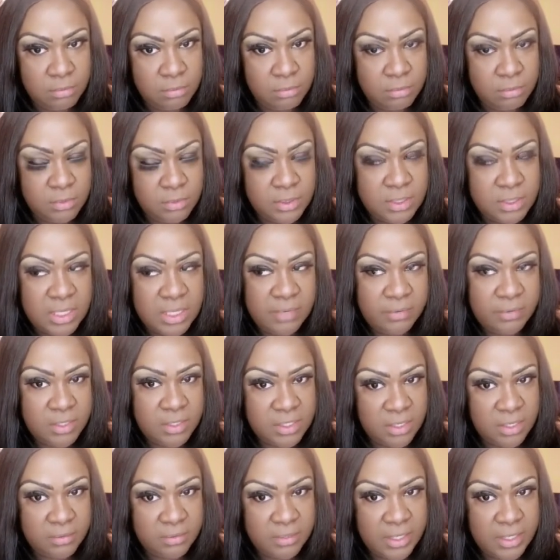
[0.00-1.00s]
Save
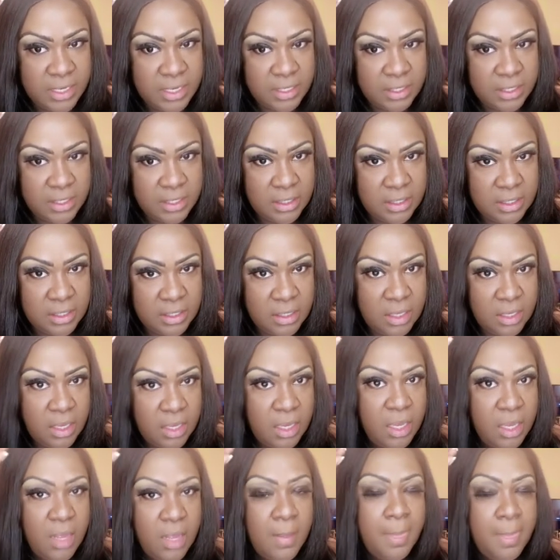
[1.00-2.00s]
yourself the headache.
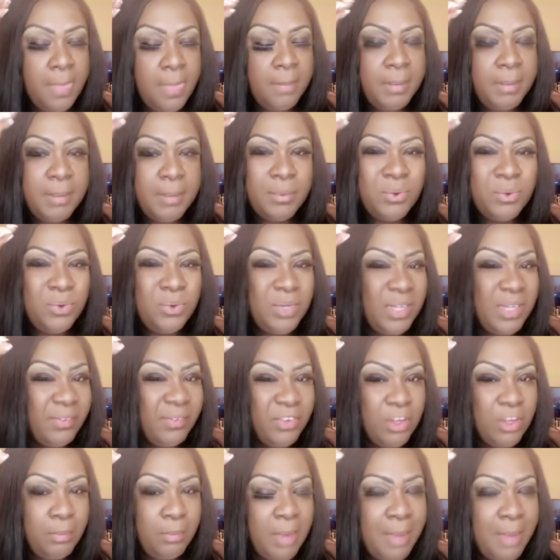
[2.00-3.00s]
The people who live on
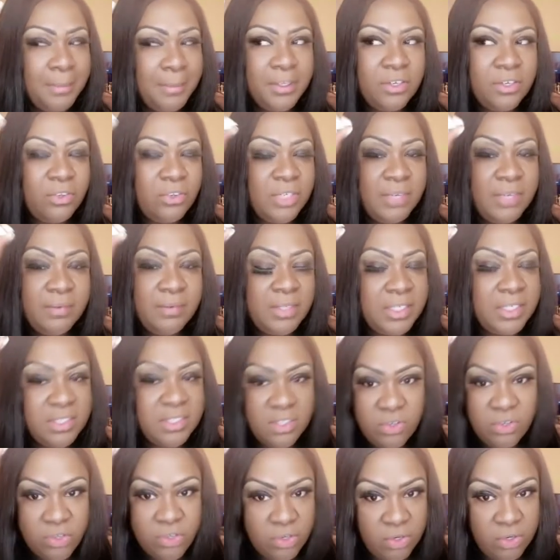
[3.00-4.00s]
your property don't even need to
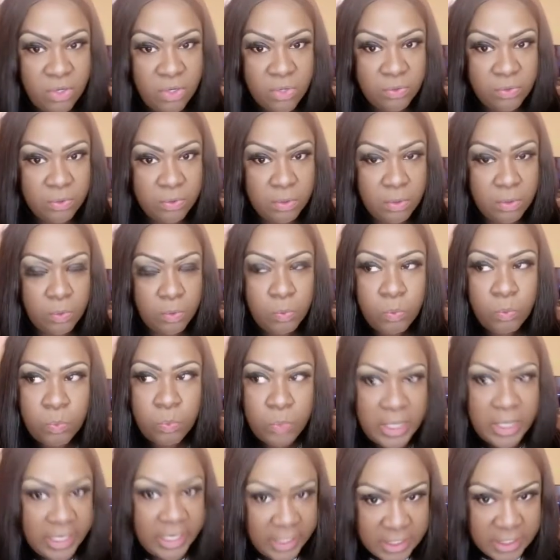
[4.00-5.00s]
know you're the owner.
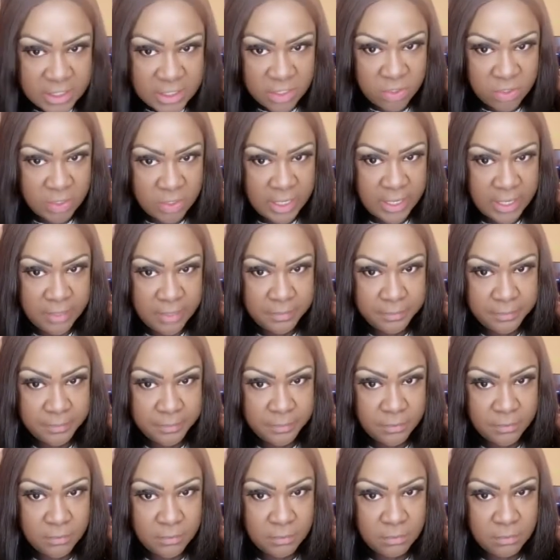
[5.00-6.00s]
Why do they need to know that?
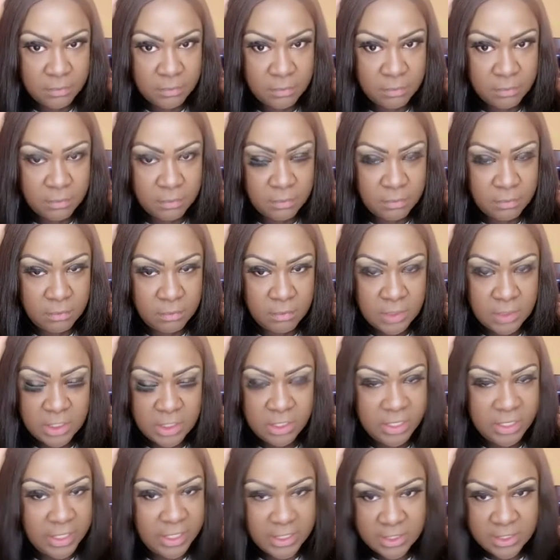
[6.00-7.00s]
They
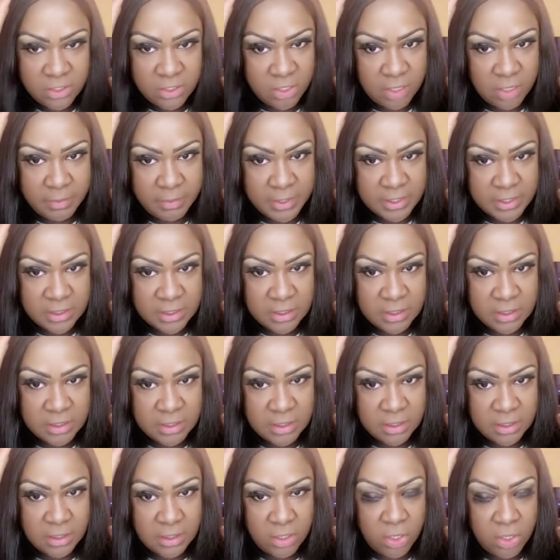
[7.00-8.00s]
don't need to know your business.
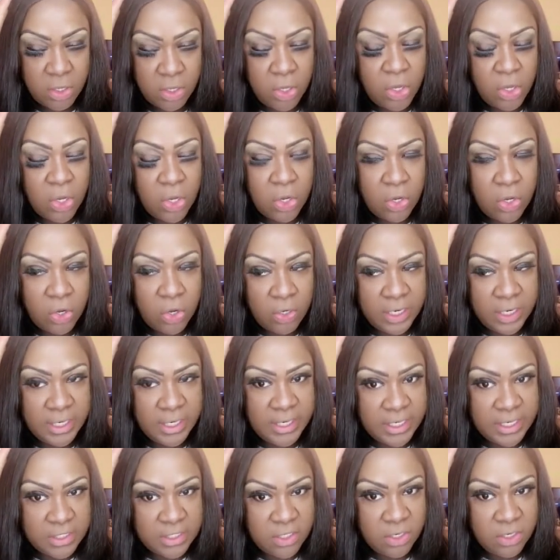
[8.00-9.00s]
All they
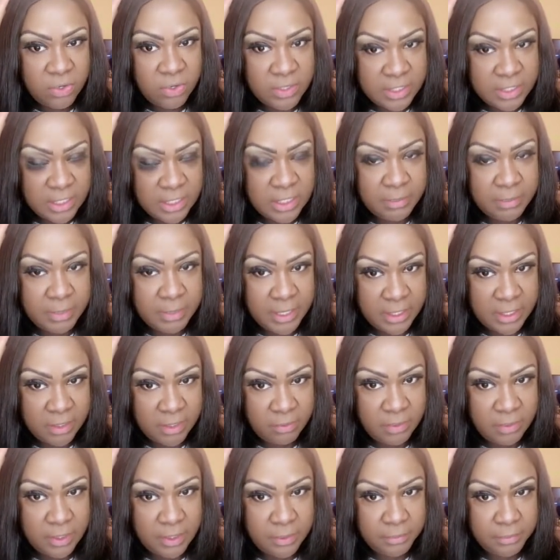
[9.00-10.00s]
need to know is they need to pay their
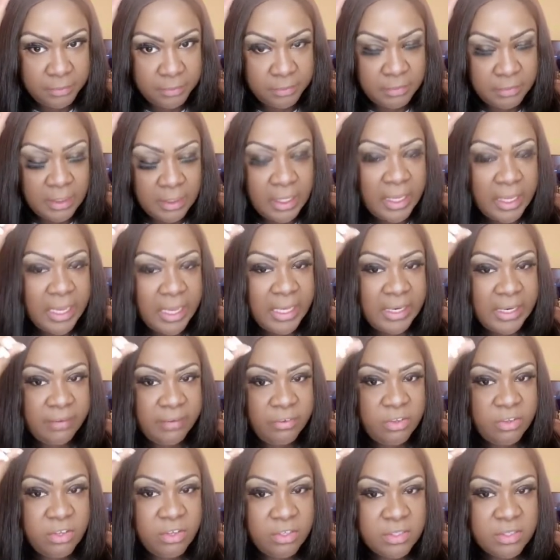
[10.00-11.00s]
rent. And if
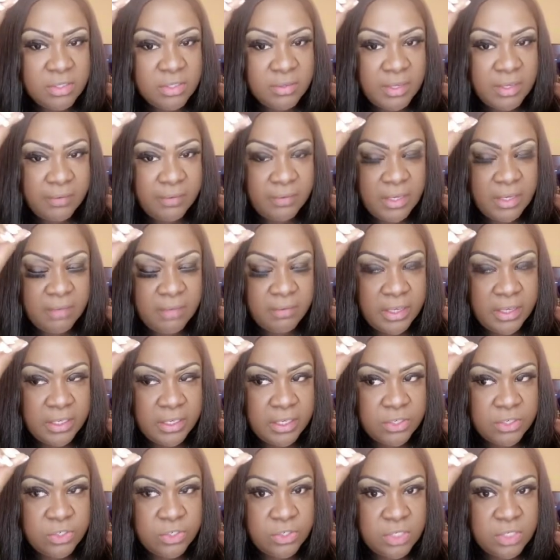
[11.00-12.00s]
you if an event
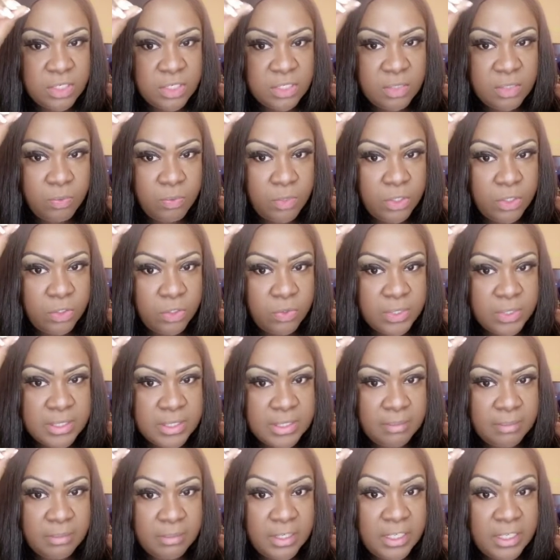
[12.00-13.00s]
that you see someone doing
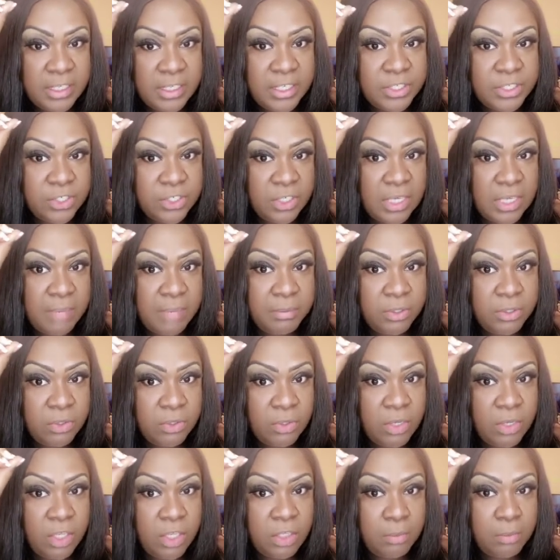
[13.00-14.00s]
something that they should not be
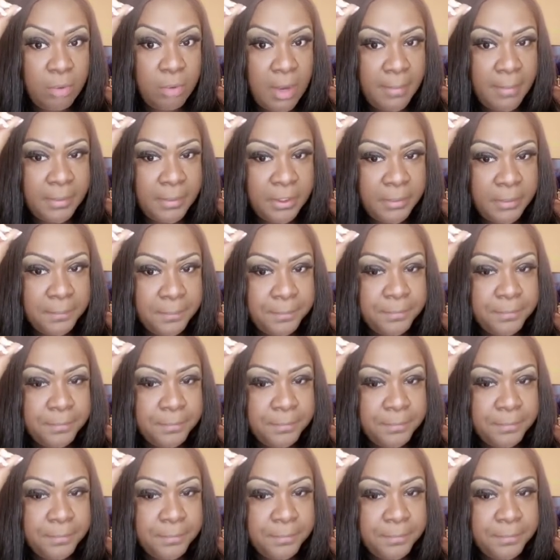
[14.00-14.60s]
doing on the property,